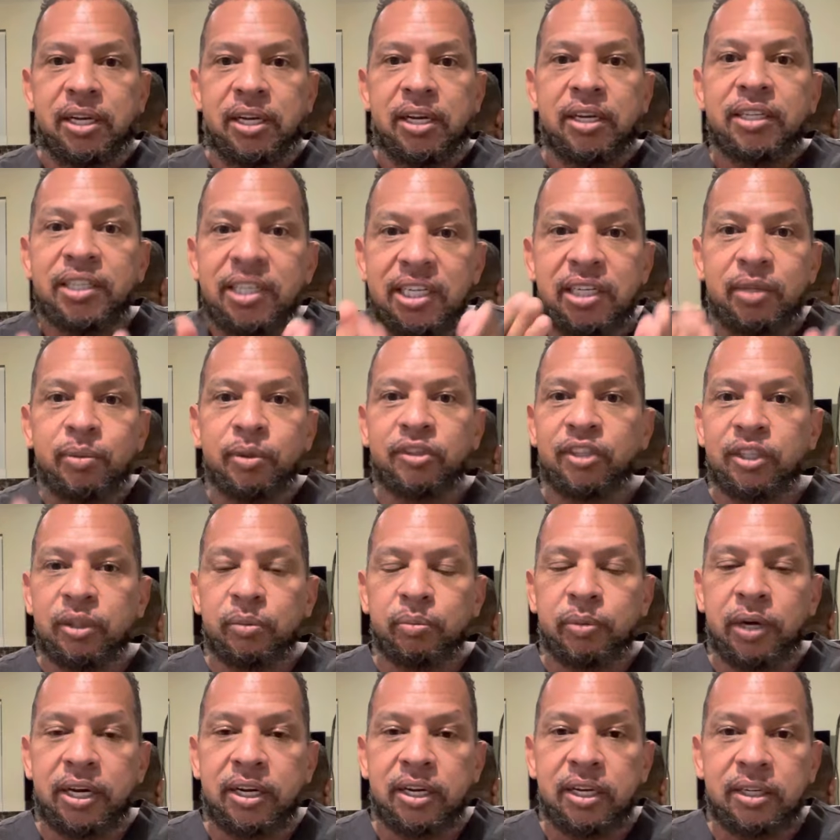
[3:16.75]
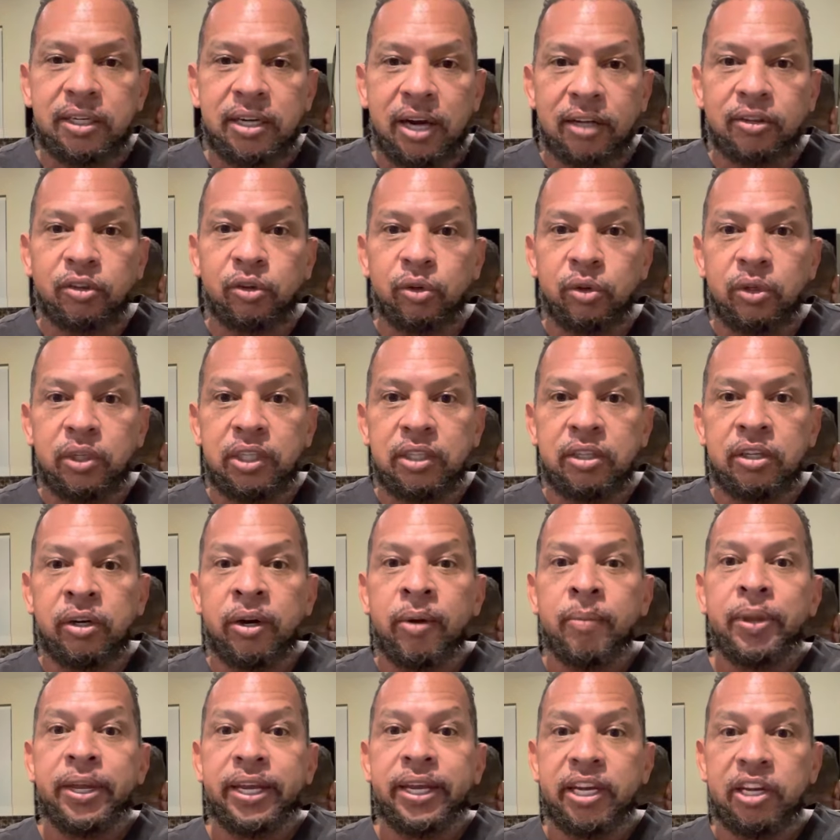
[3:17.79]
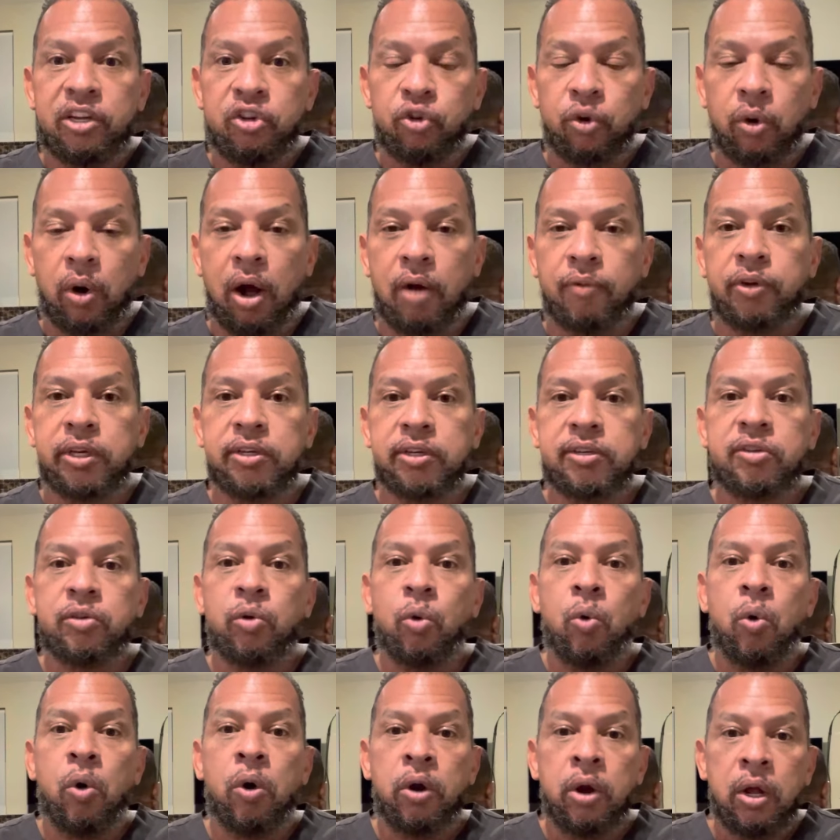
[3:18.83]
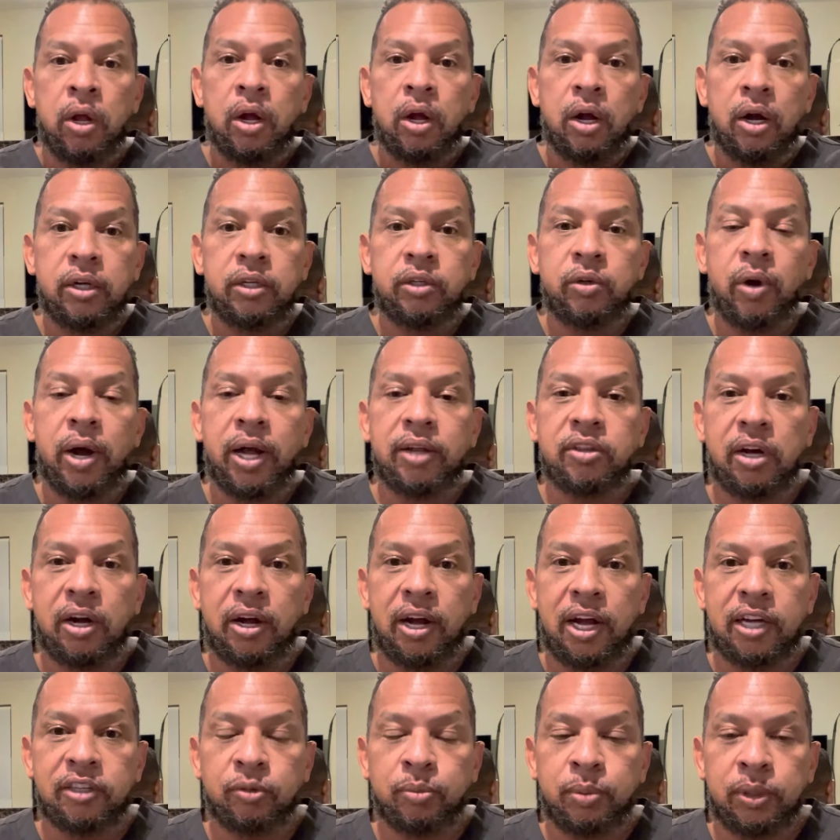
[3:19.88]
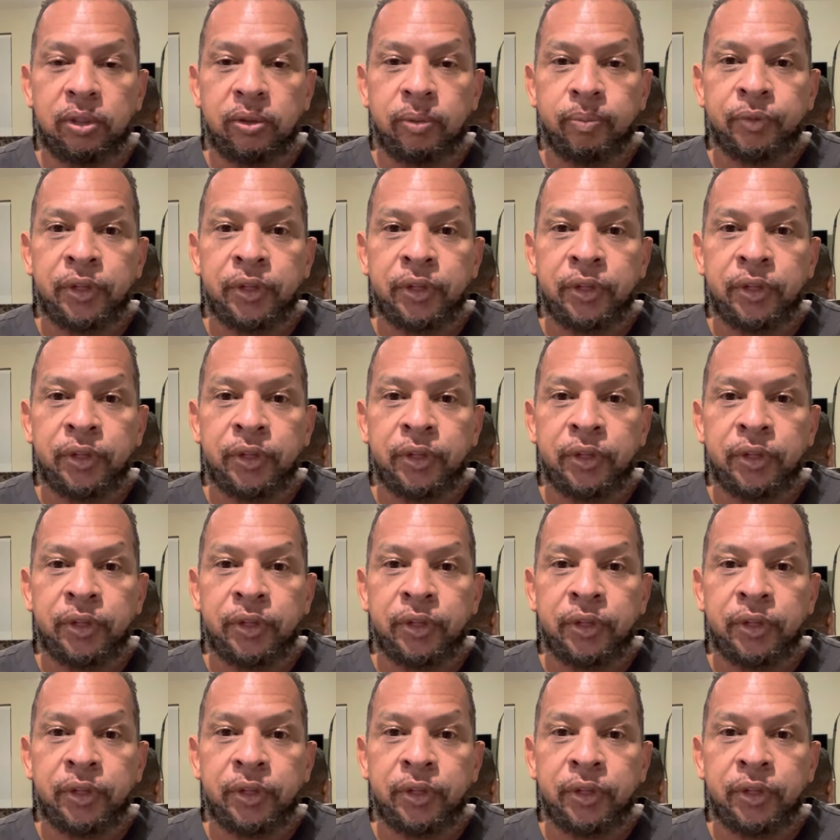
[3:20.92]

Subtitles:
You need to be seen by the doctor either in your office or at the hospital.